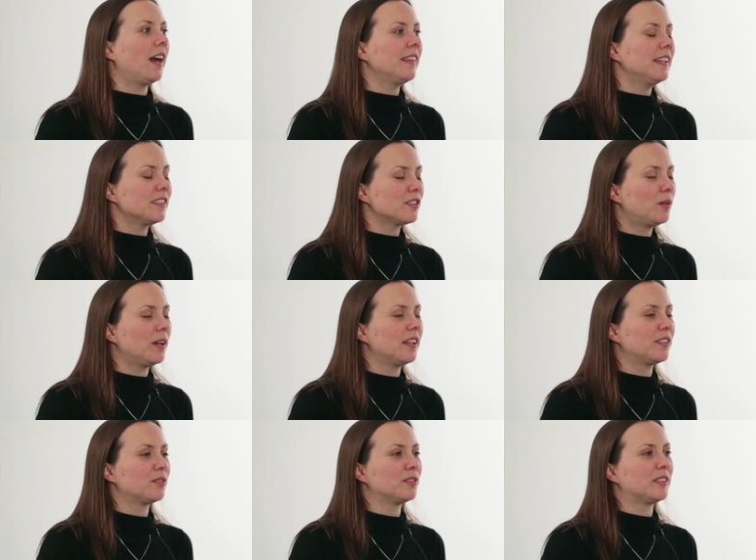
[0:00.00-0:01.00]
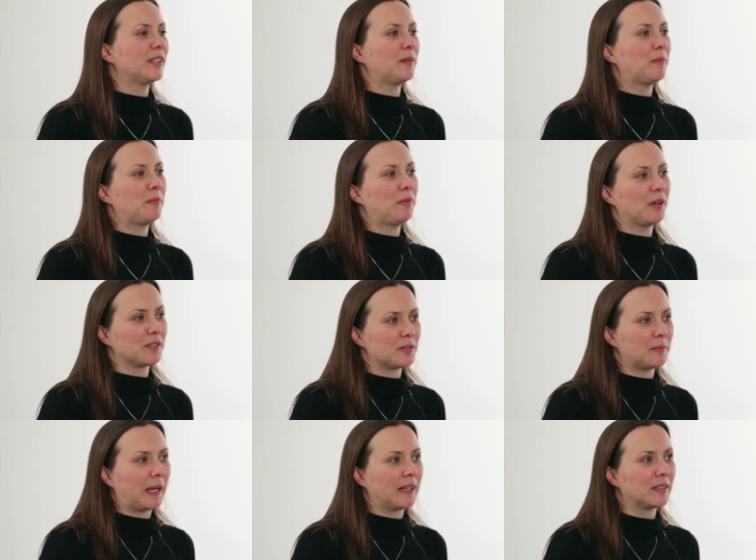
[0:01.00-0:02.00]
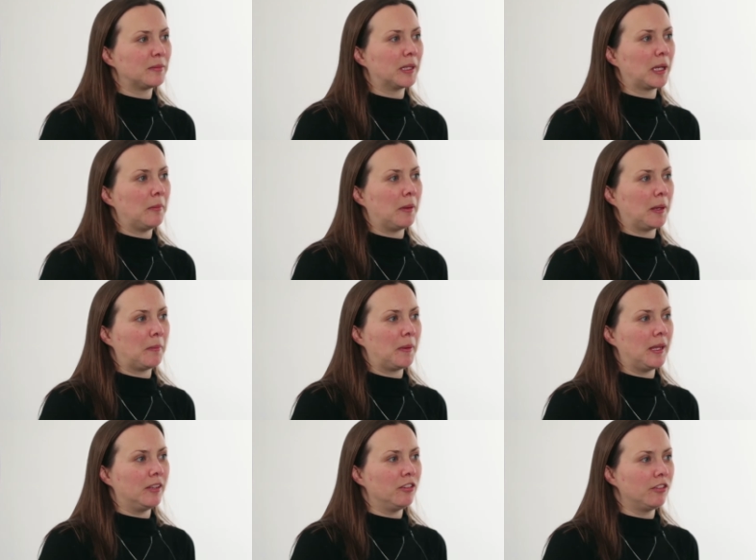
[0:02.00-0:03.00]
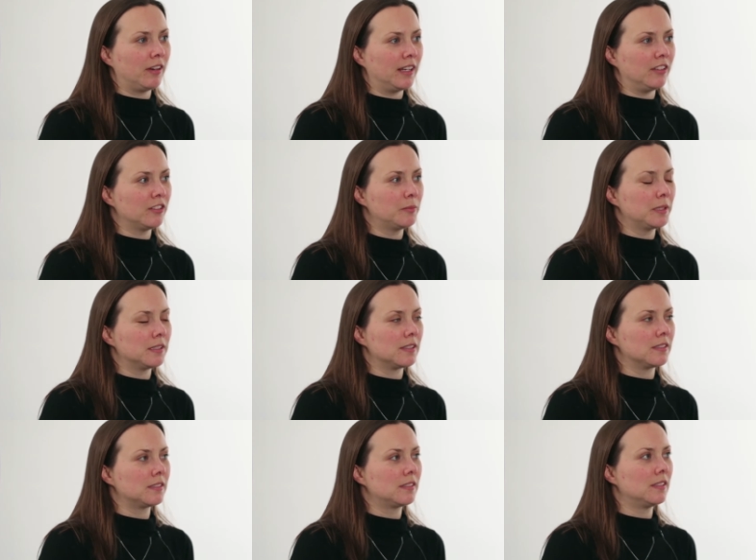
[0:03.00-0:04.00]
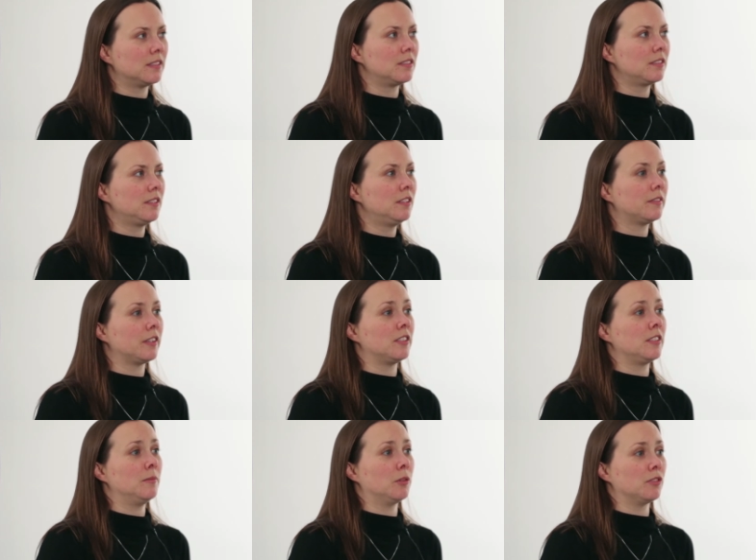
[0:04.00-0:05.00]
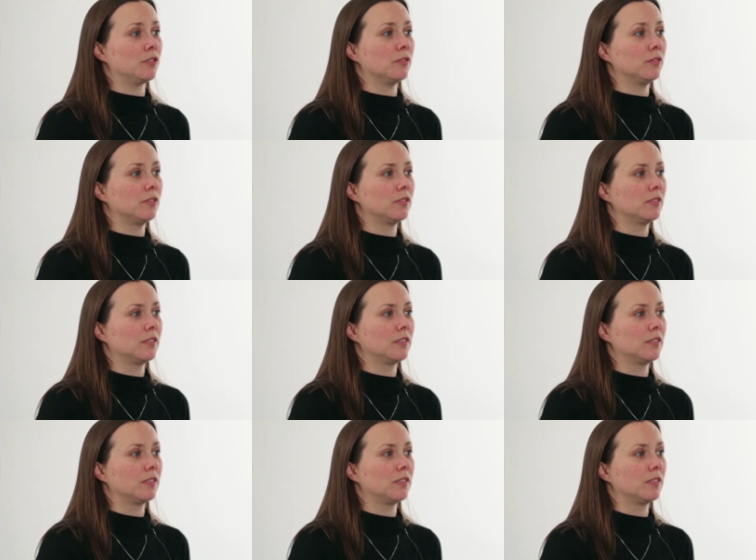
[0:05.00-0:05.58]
I think it's quite a daunting prospect to become IP trained, just because there's university modules.